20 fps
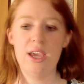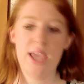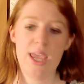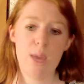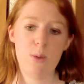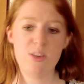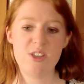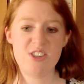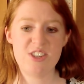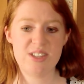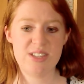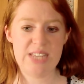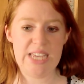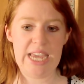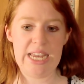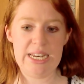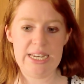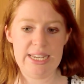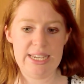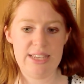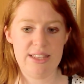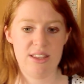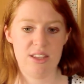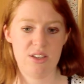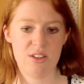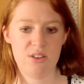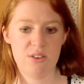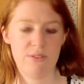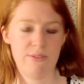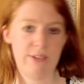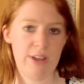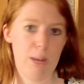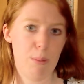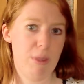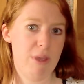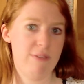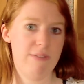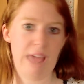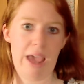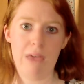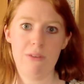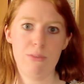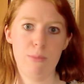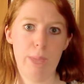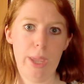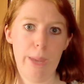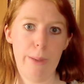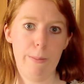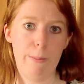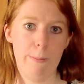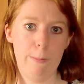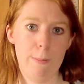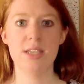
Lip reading: It was just the ending that fell a bit flat for me.